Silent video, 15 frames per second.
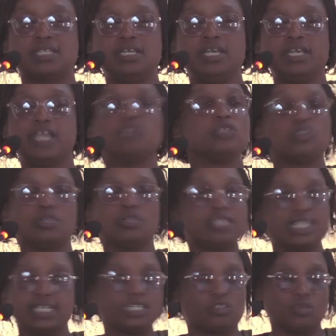and we don't think
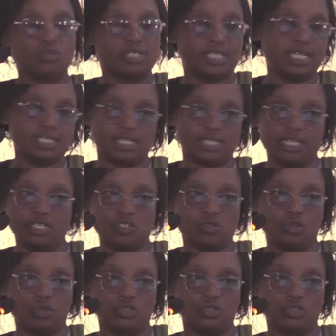it contains any salt.